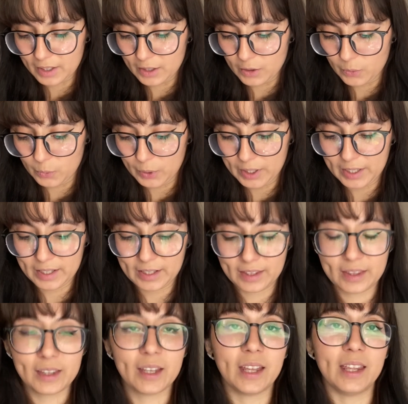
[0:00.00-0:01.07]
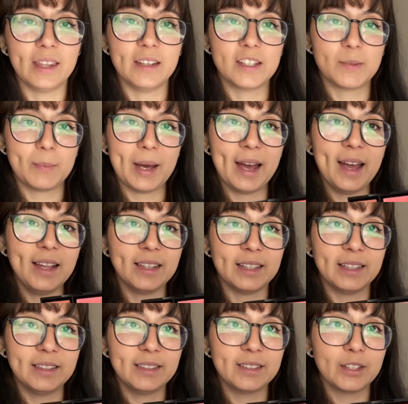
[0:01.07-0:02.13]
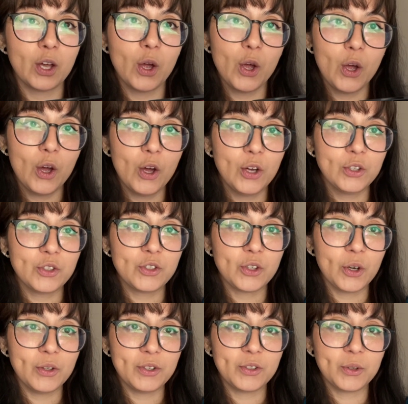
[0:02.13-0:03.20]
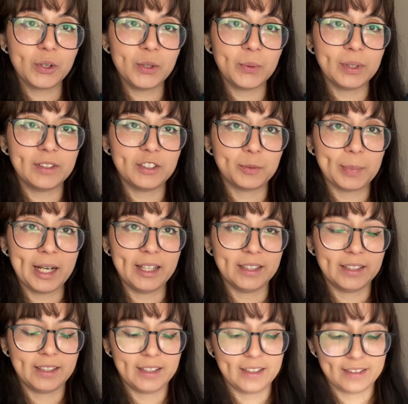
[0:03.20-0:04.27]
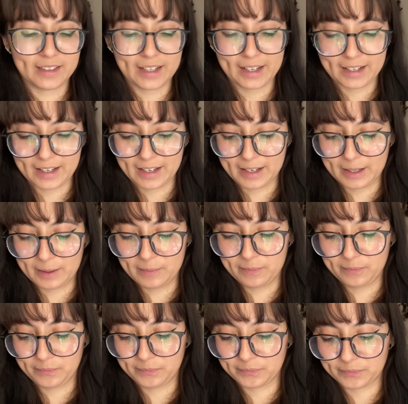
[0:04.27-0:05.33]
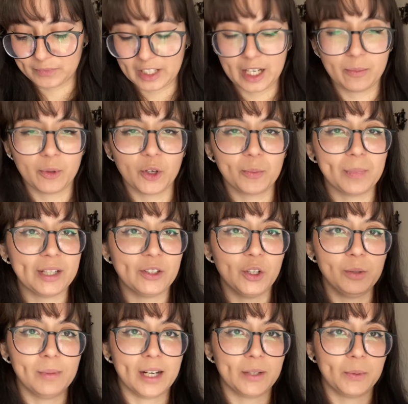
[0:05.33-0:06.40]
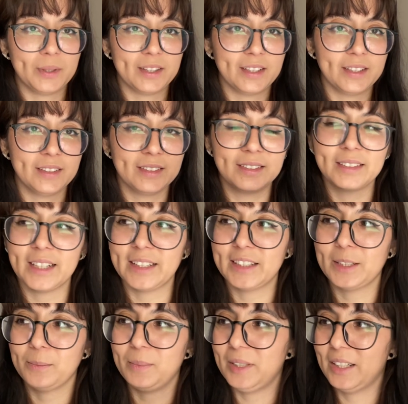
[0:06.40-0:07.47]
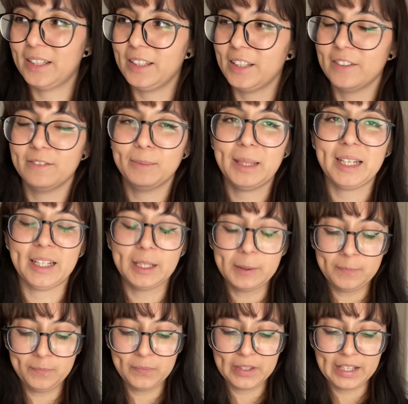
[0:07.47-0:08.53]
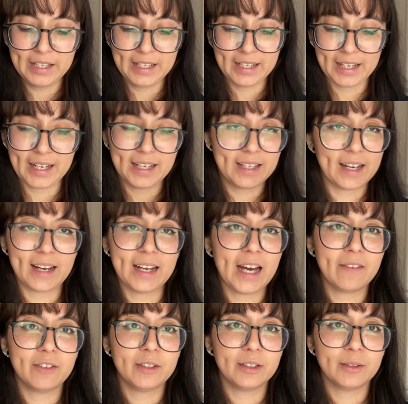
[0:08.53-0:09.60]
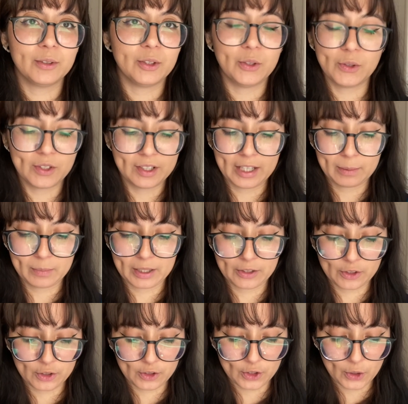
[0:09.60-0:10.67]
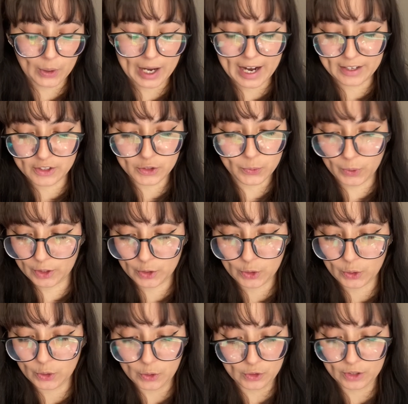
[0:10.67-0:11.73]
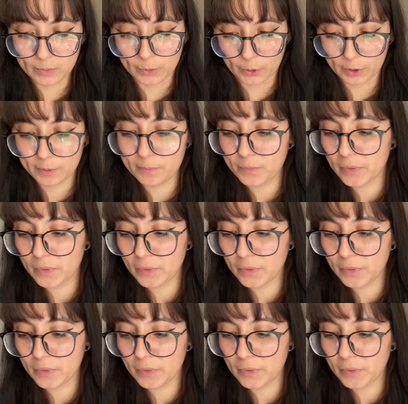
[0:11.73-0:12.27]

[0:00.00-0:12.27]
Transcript: with this palette. So the story with this palette is that I broke my no-buy with this at the beginning of May, and I haven't used it that much, so I just want to use it more.